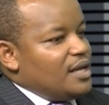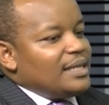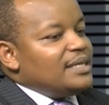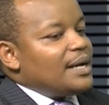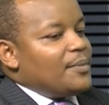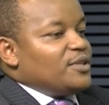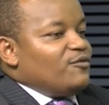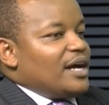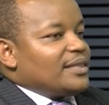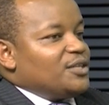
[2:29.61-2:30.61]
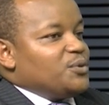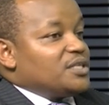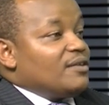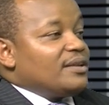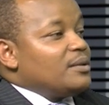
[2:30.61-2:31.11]
Think about the fact that he was
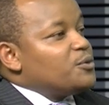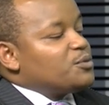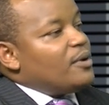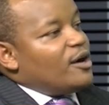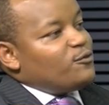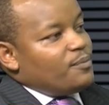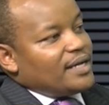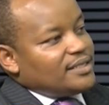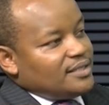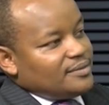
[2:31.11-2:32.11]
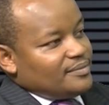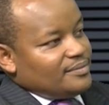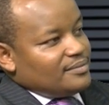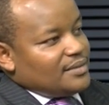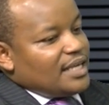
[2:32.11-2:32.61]
given the most powerful party,
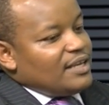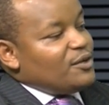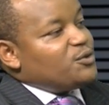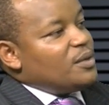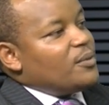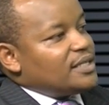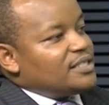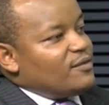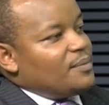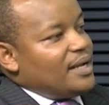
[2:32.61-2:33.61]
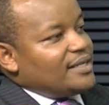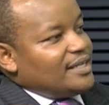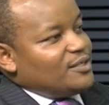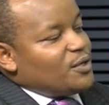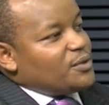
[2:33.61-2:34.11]
given to him on a silver platter
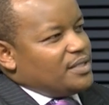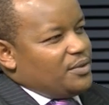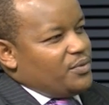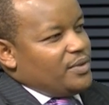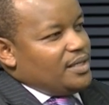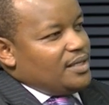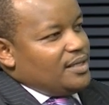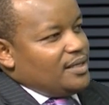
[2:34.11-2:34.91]
in 2003.